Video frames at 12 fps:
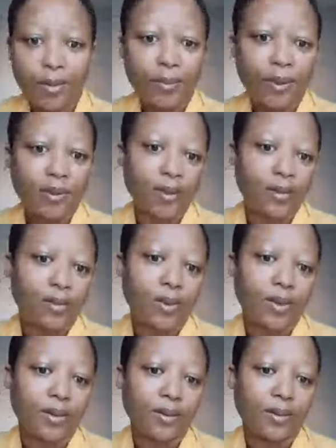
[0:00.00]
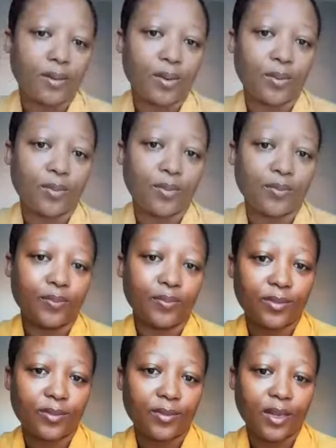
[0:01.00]
I don't know about this one,
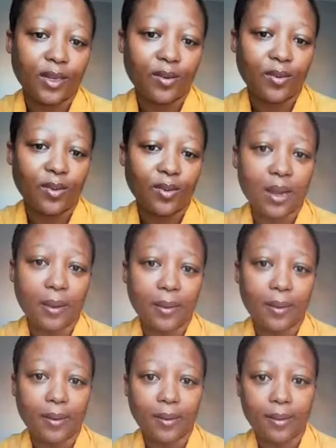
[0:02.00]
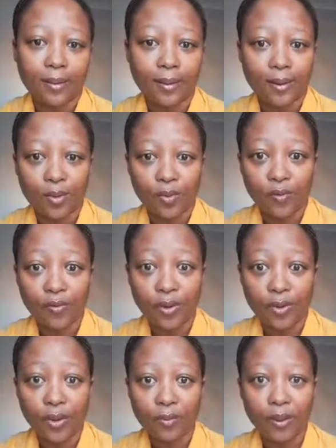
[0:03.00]
though. I look like I'm
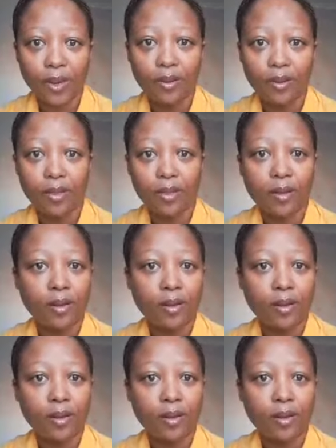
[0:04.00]
very pale.